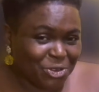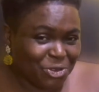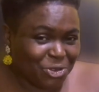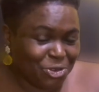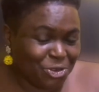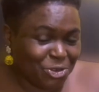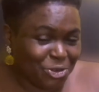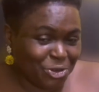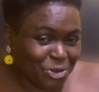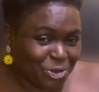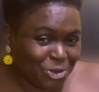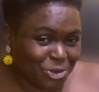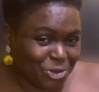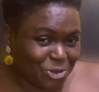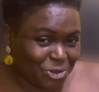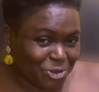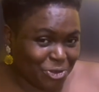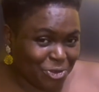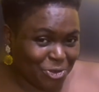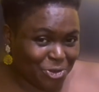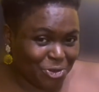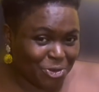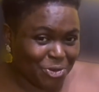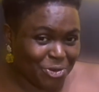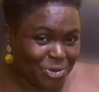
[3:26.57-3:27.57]
due
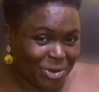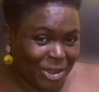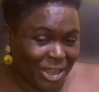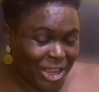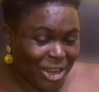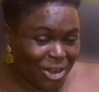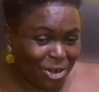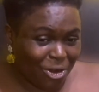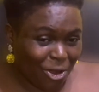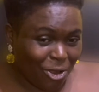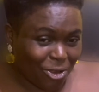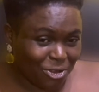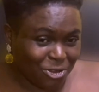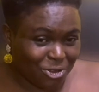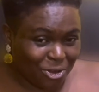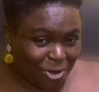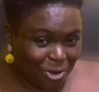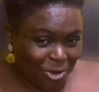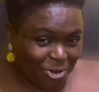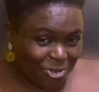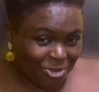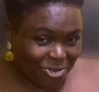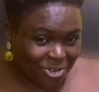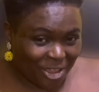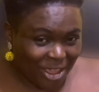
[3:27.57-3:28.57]
to a lot
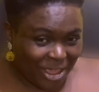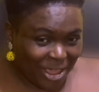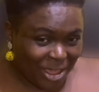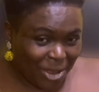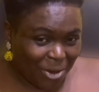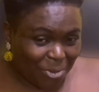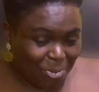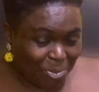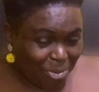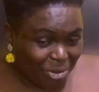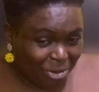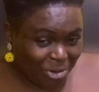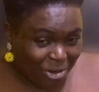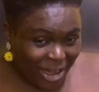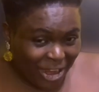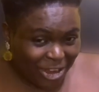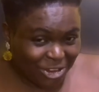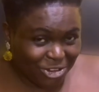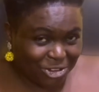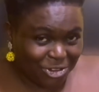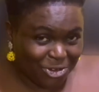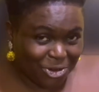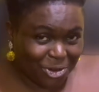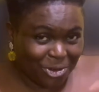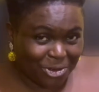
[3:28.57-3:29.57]
of
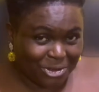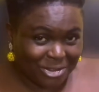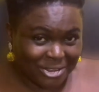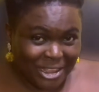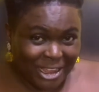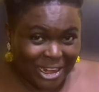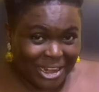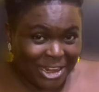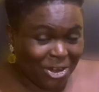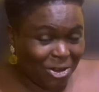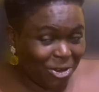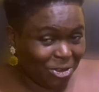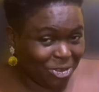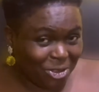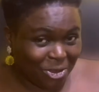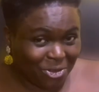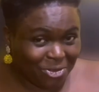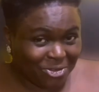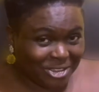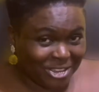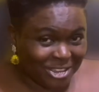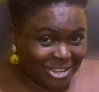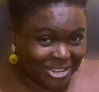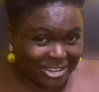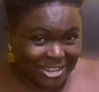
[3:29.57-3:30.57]
pressures and a lot
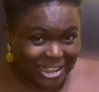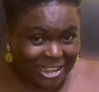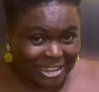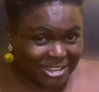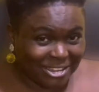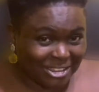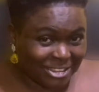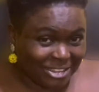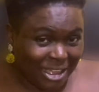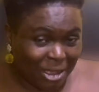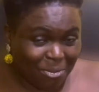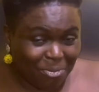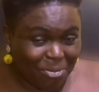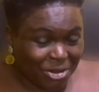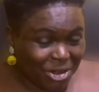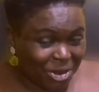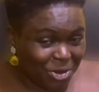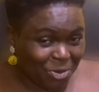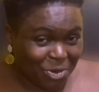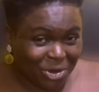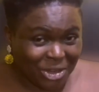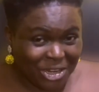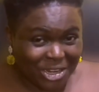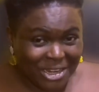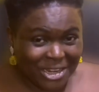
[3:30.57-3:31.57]
of things that is
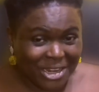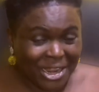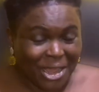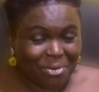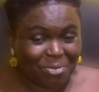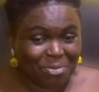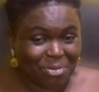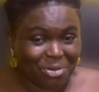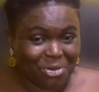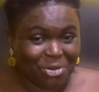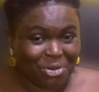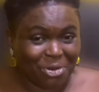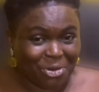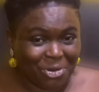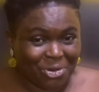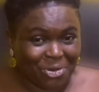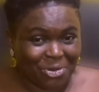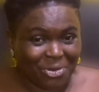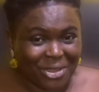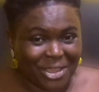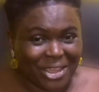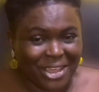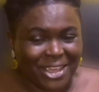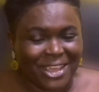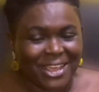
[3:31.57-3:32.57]
happening within that period.
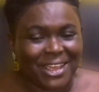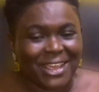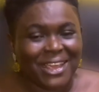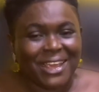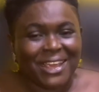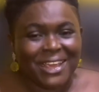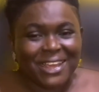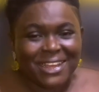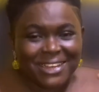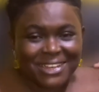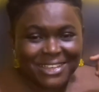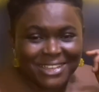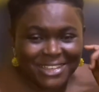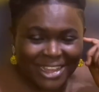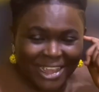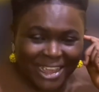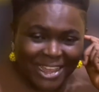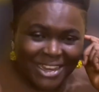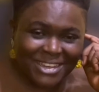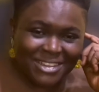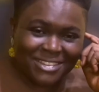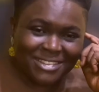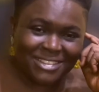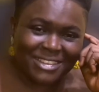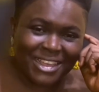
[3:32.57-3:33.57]
Okay,
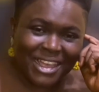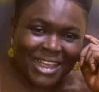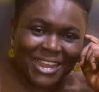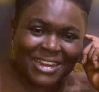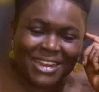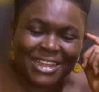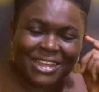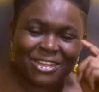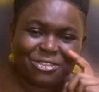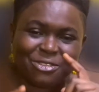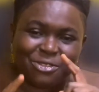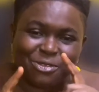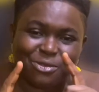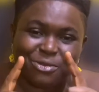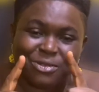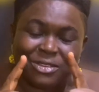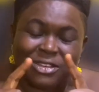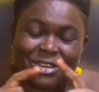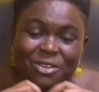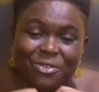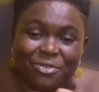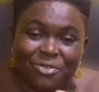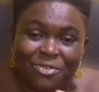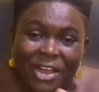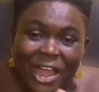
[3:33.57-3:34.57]
they decided to
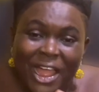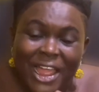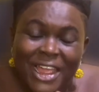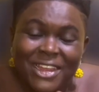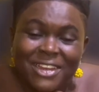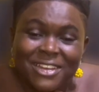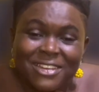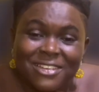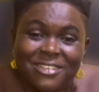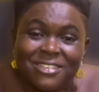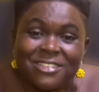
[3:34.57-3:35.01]
divide the